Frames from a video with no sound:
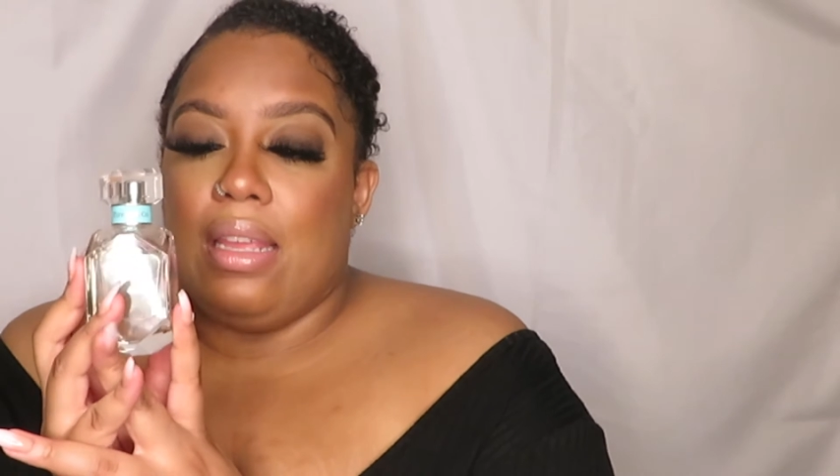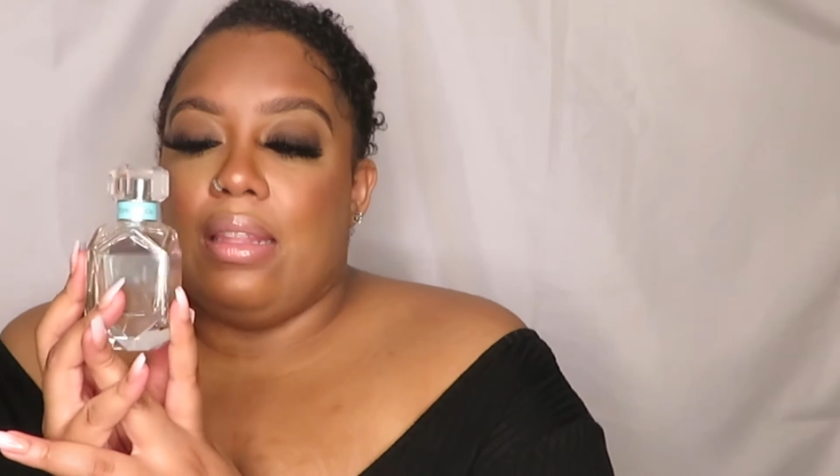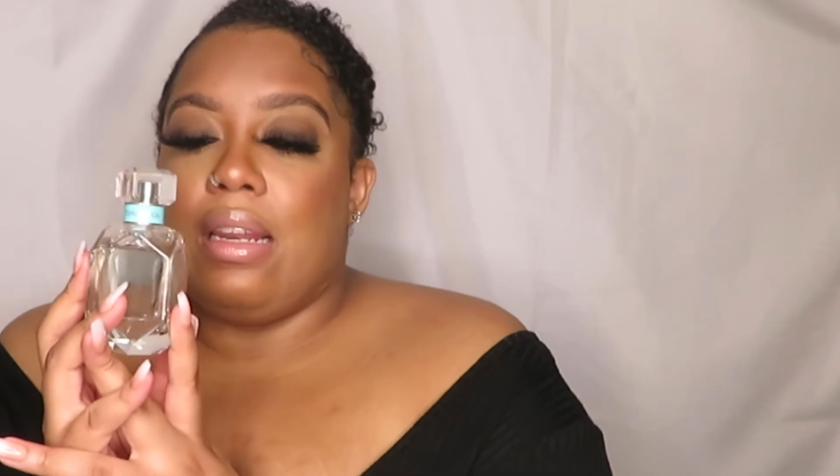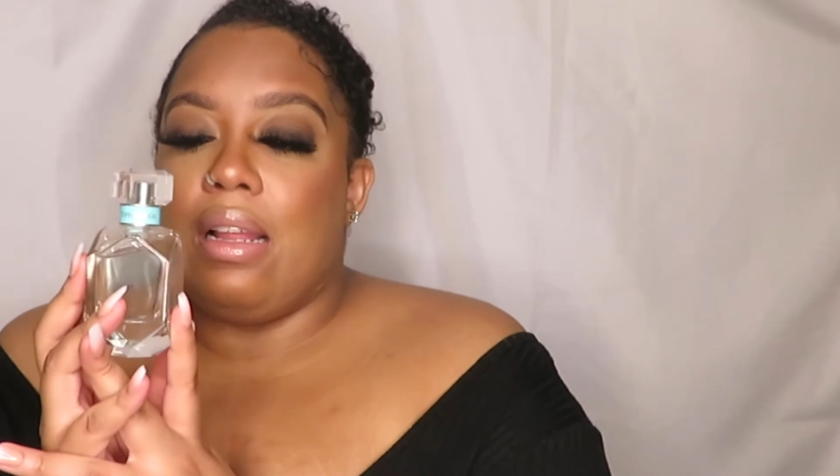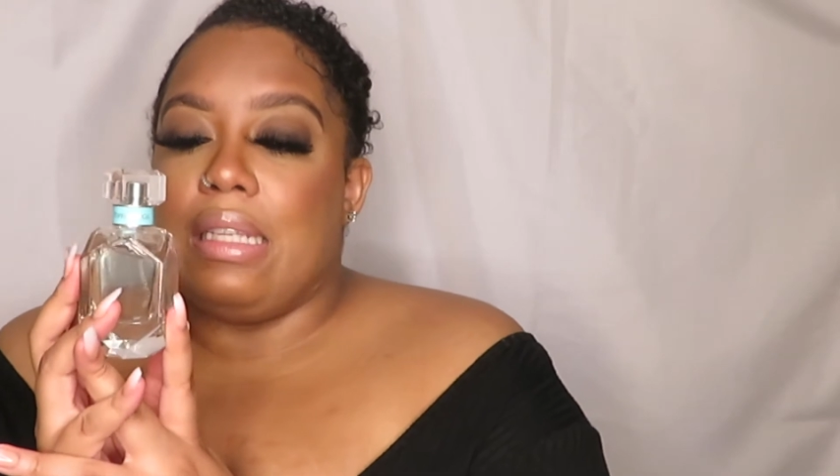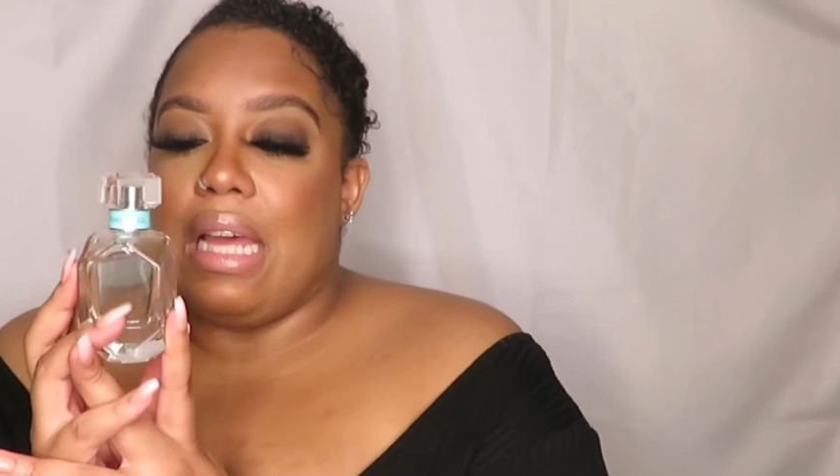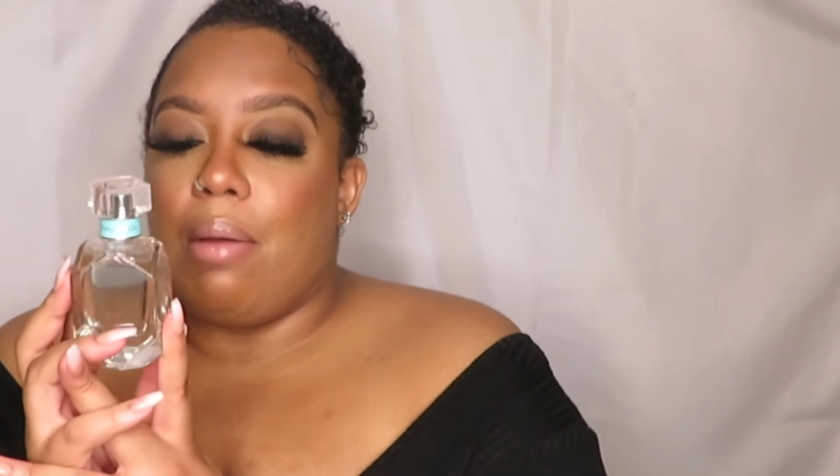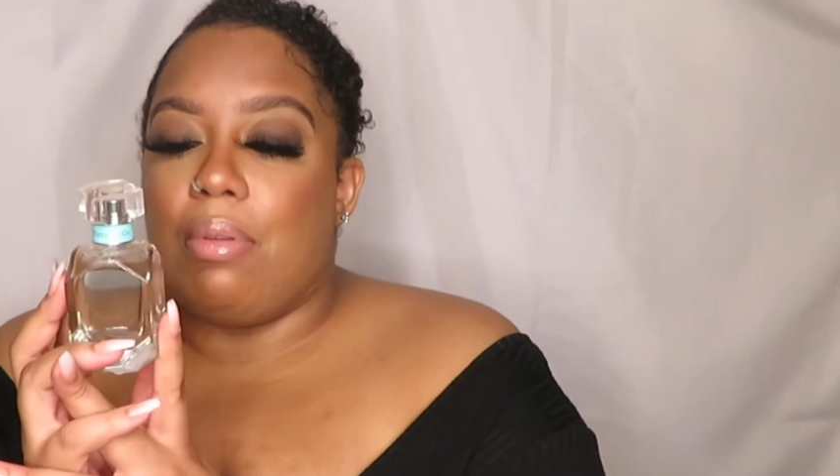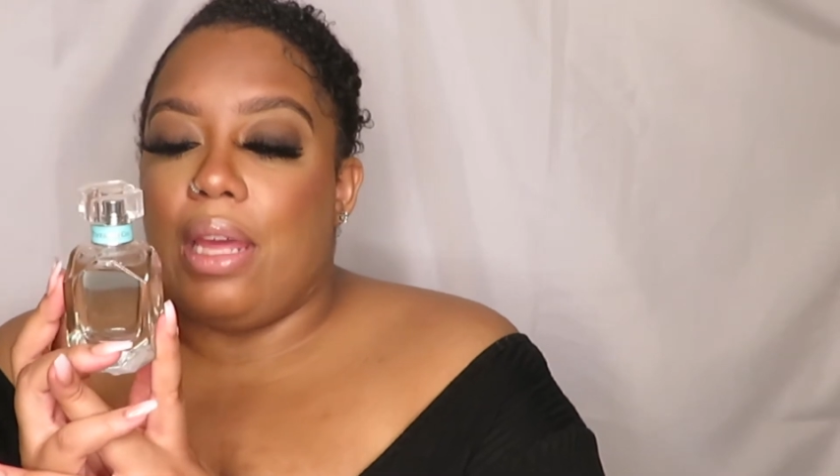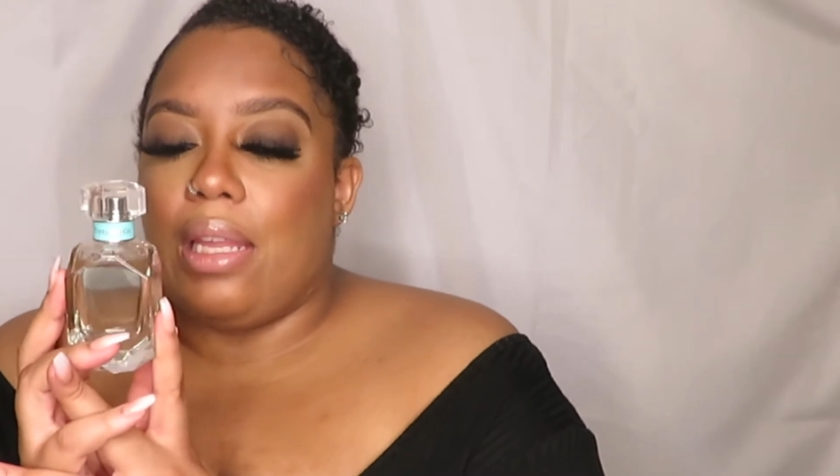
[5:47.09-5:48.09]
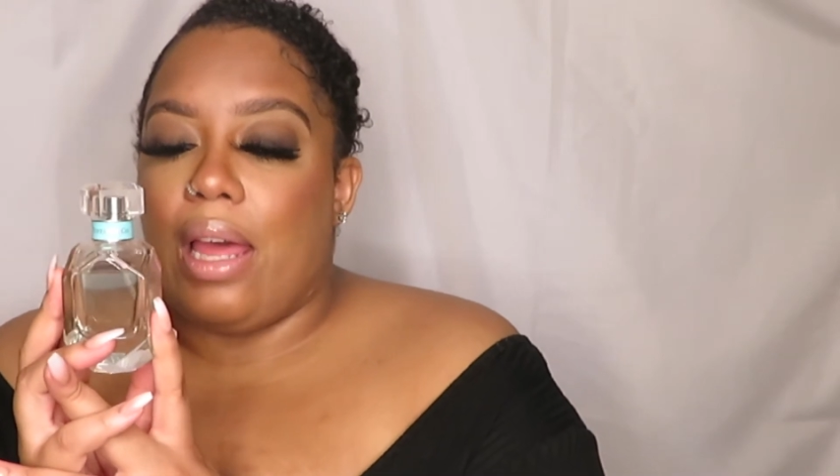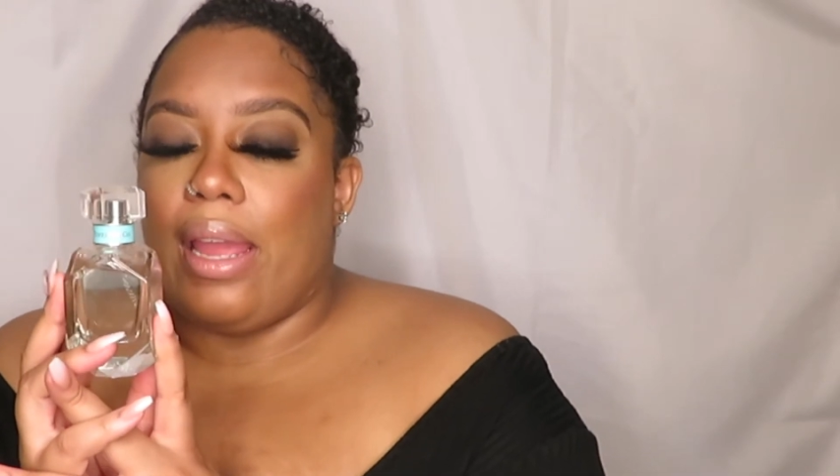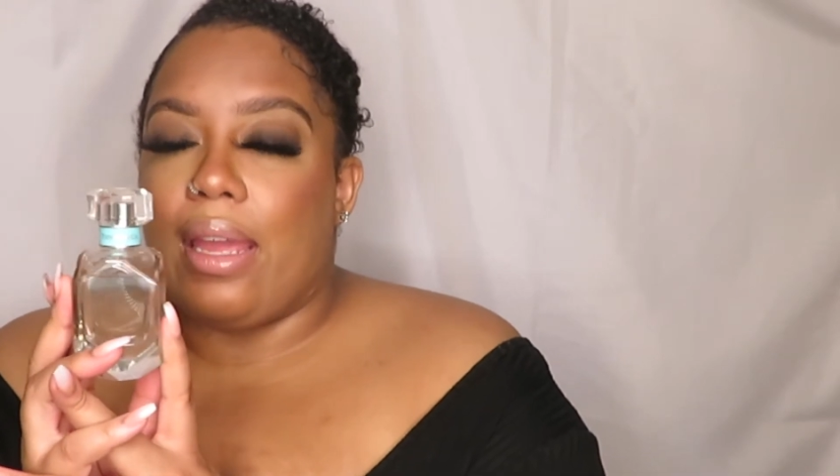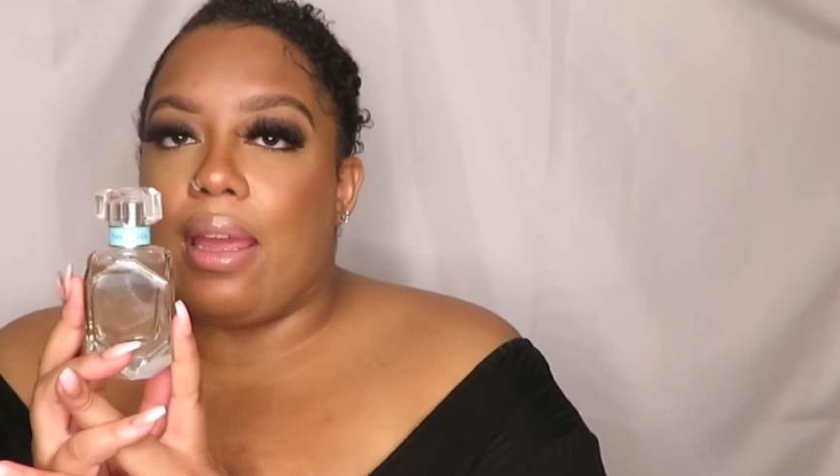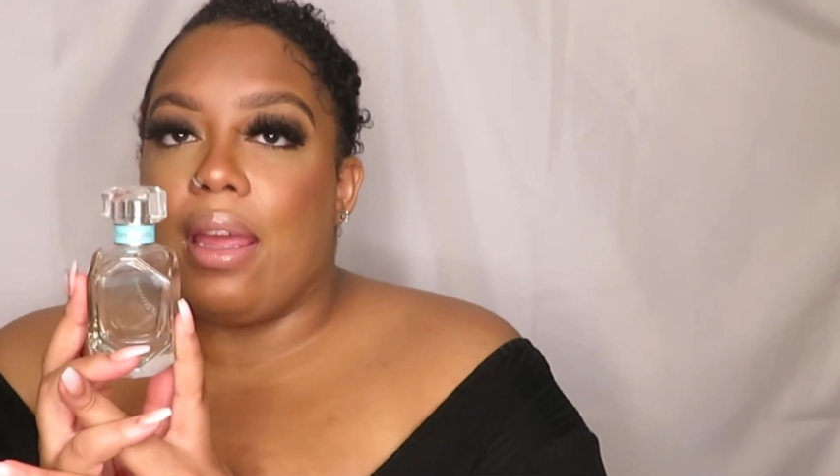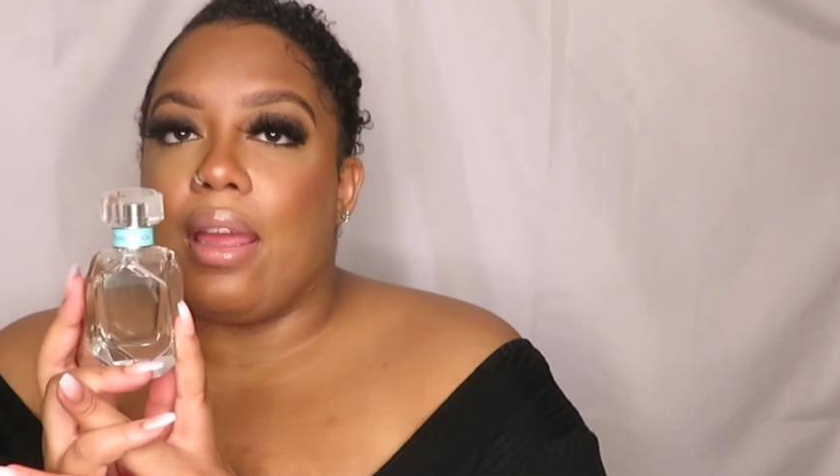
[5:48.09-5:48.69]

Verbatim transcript: then on top of that like